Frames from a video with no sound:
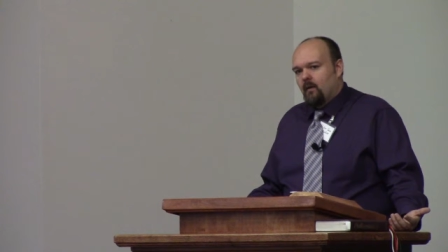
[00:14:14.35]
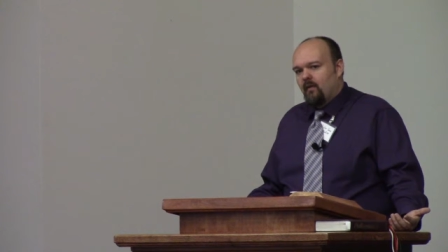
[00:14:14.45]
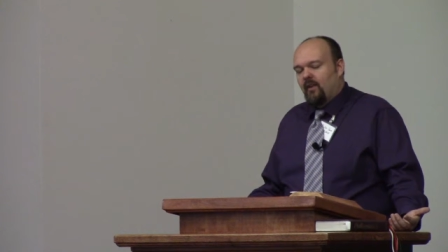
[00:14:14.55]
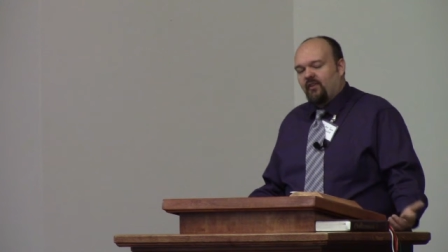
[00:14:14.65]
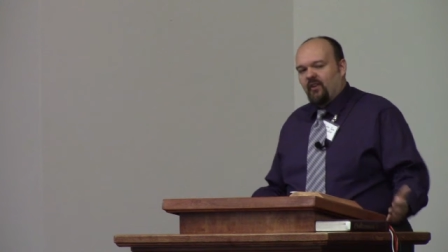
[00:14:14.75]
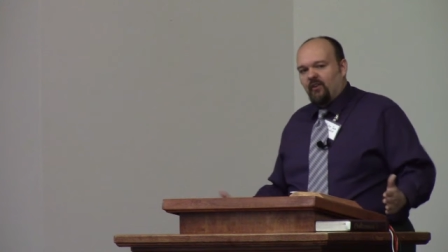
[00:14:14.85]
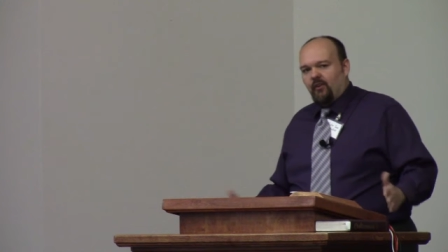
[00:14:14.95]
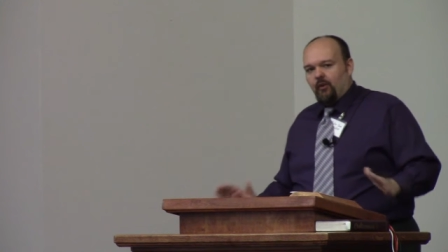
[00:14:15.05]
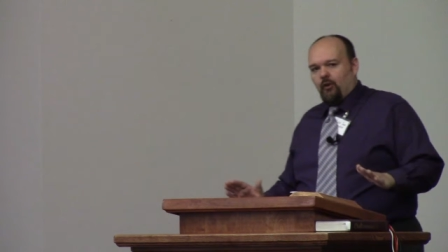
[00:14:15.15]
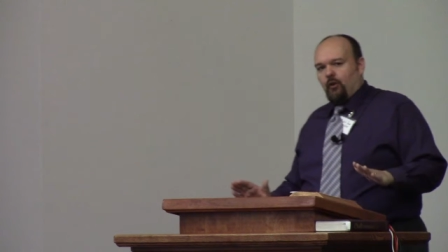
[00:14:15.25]
This
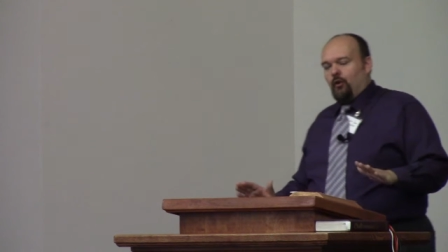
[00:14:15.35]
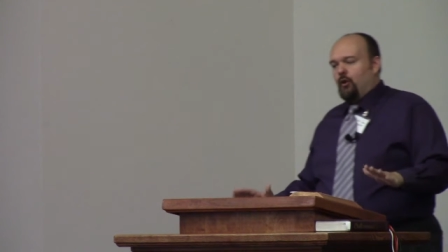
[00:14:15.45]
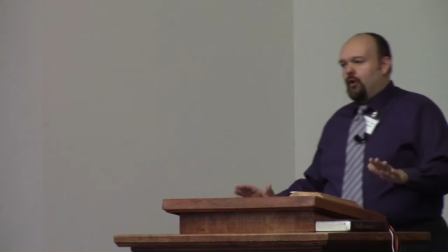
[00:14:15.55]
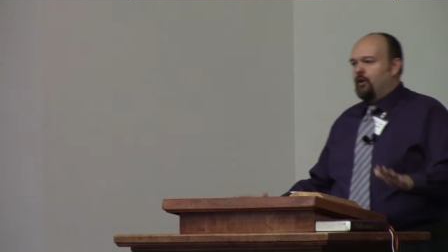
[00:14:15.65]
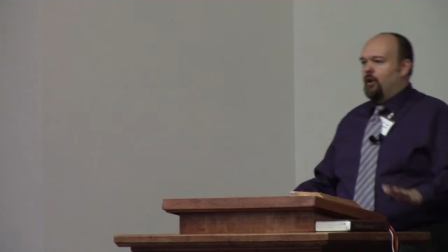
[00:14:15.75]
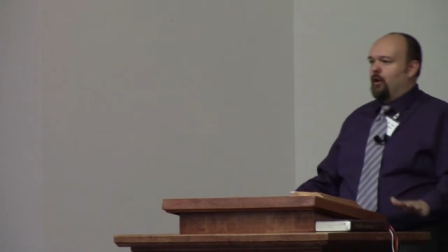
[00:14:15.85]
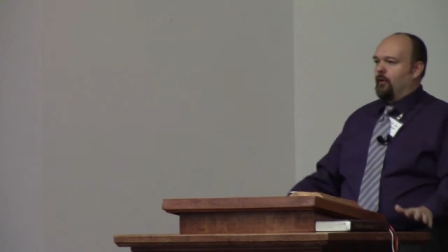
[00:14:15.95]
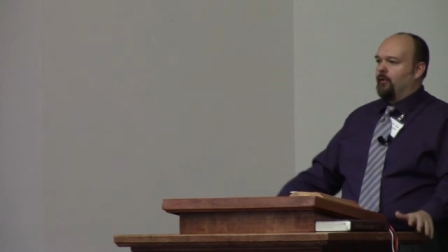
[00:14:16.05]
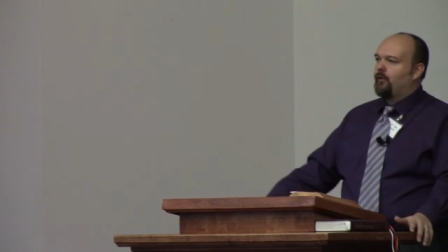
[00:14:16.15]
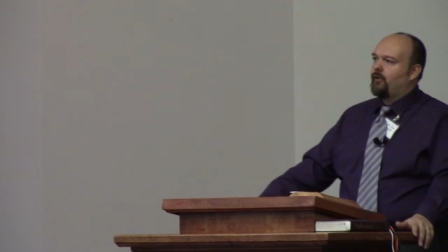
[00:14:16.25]
is good
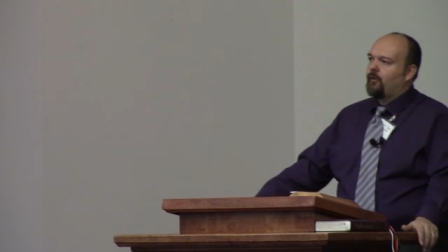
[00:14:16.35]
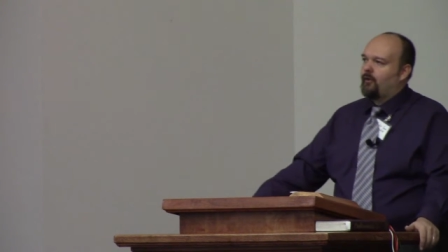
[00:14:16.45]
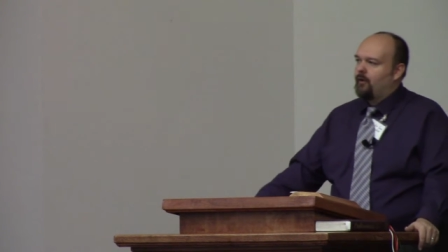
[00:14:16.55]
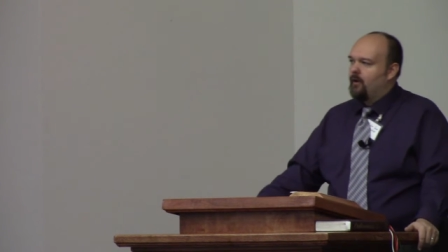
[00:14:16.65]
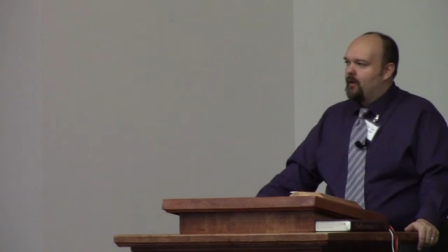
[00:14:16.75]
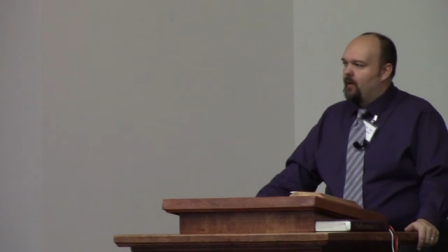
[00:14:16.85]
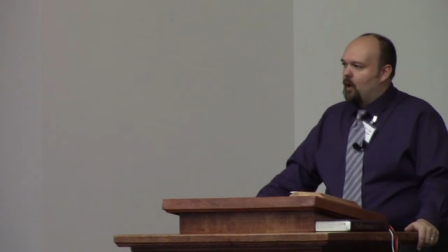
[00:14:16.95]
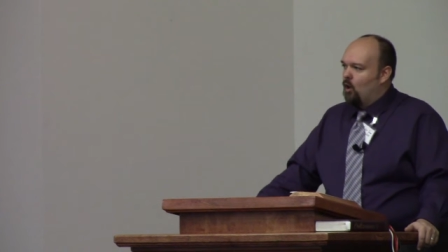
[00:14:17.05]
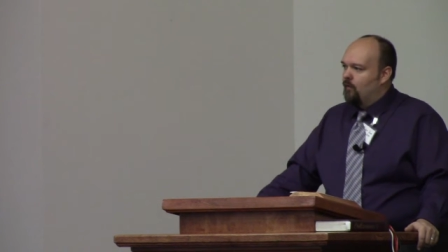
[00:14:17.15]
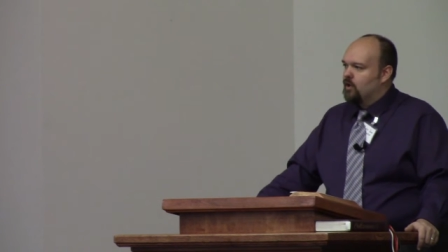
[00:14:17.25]
news
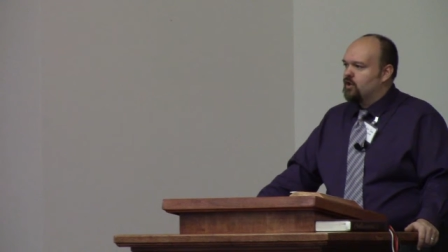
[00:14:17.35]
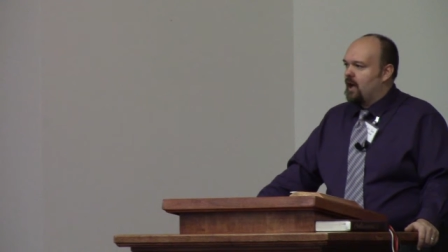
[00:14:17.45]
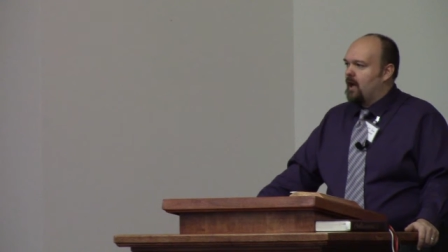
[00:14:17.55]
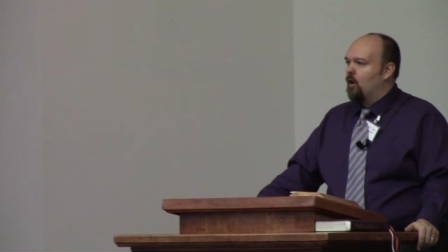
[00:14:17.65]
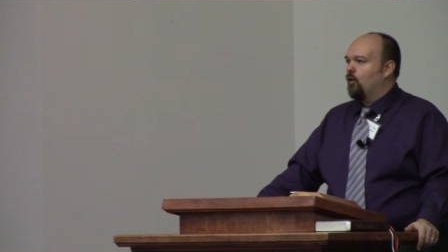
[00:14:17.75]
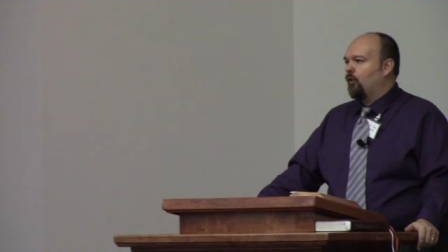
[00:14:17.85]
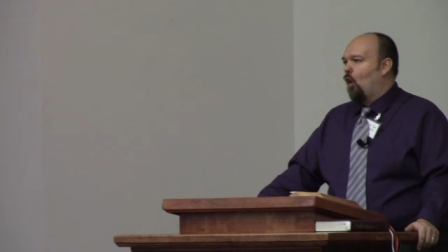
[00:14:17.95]
that overshadows,